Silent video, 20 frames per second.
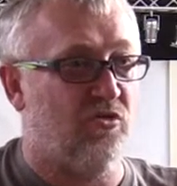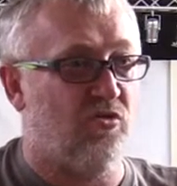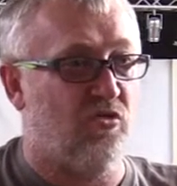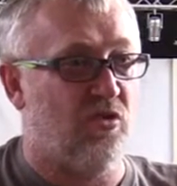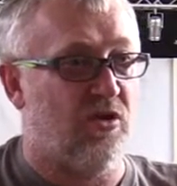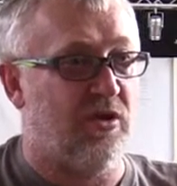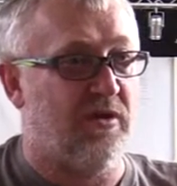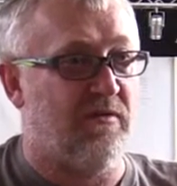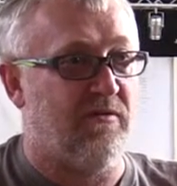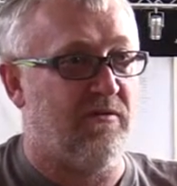
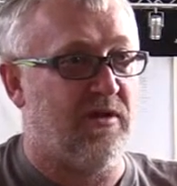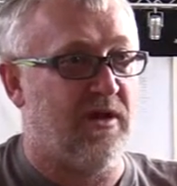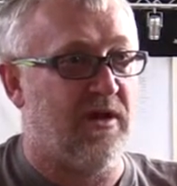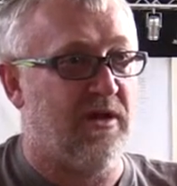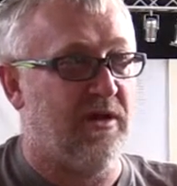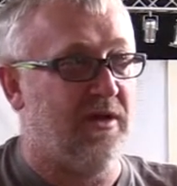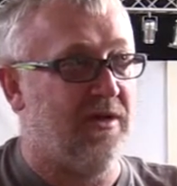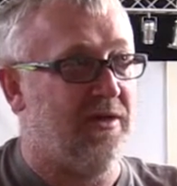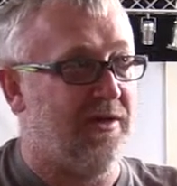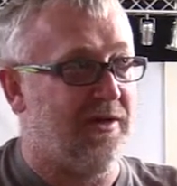The bridge
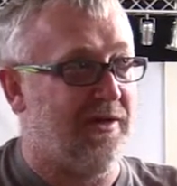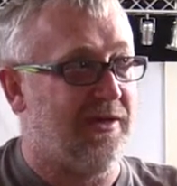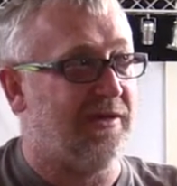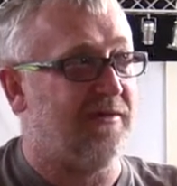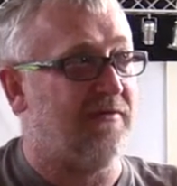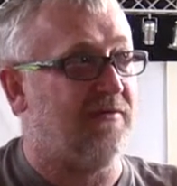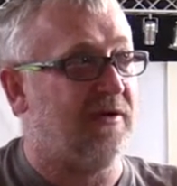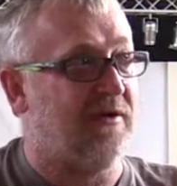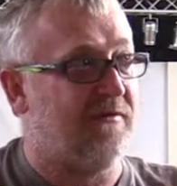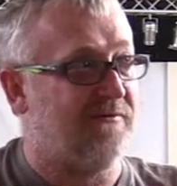between
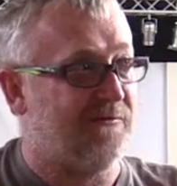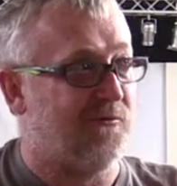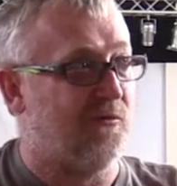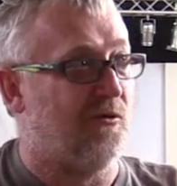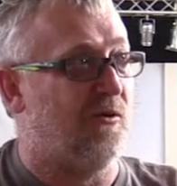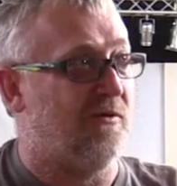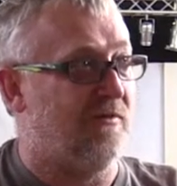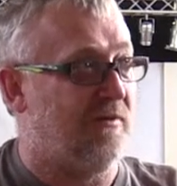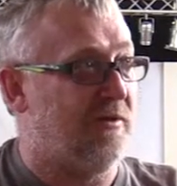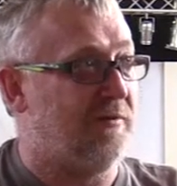Gorlovka and
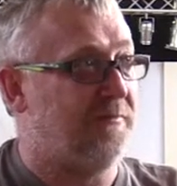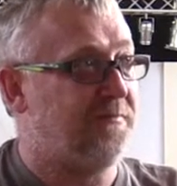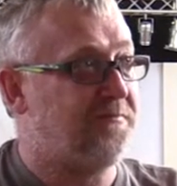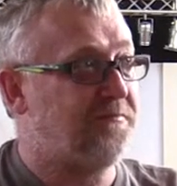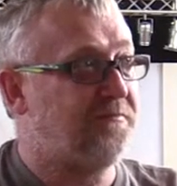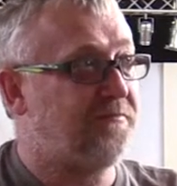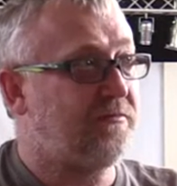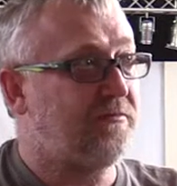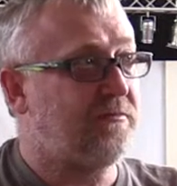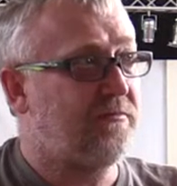
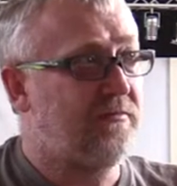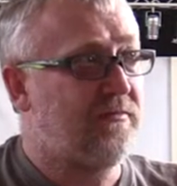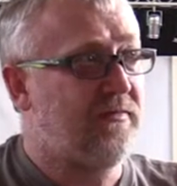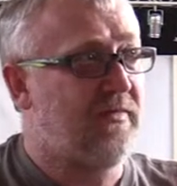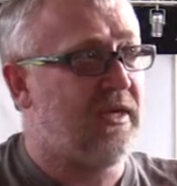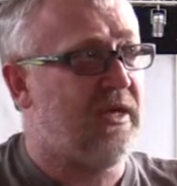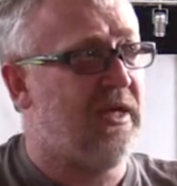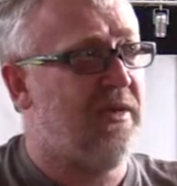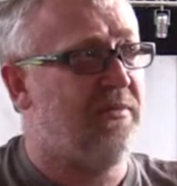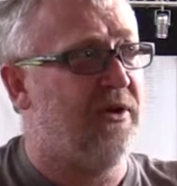Nikitovka was
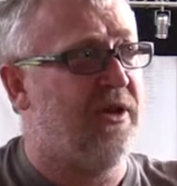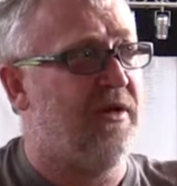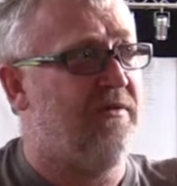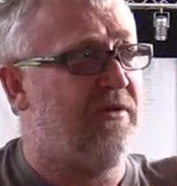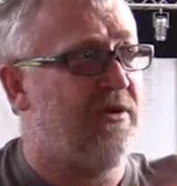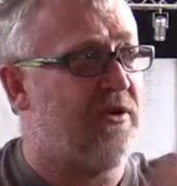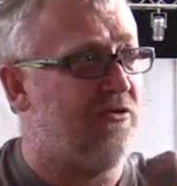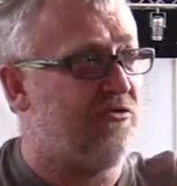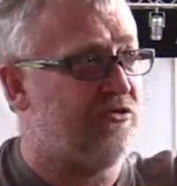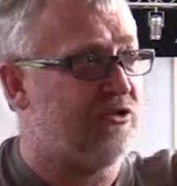blown up.